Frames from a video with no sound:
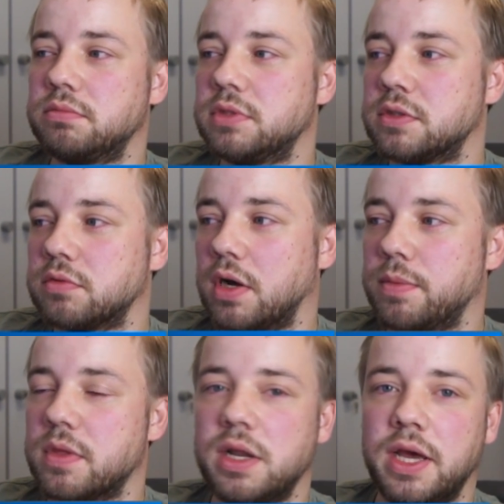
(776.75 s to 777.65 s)

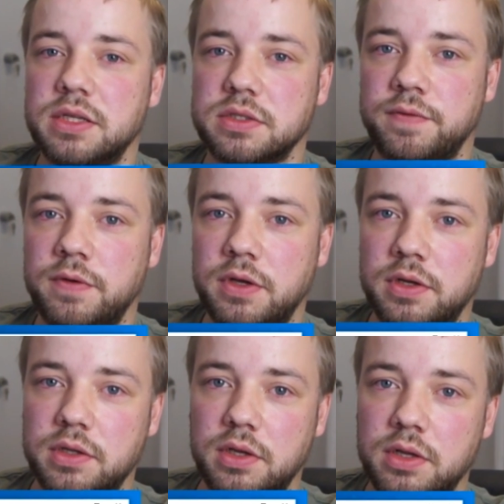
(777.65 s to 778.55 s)
describe the length of
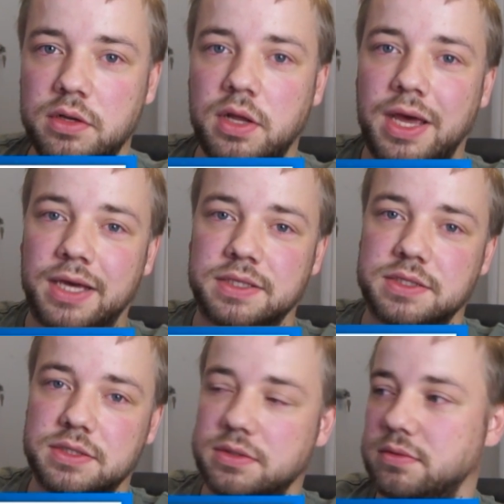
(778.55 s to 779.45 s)
it in
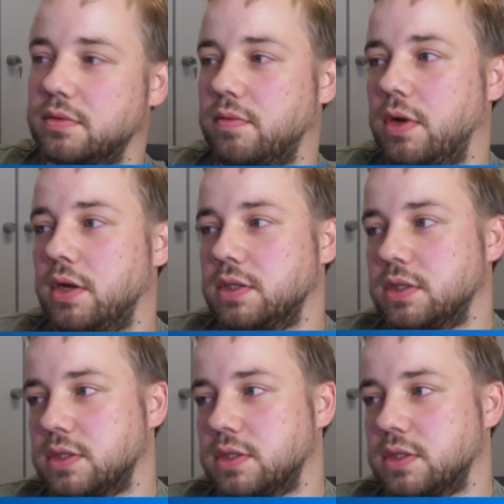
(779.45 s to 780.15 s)
hex when it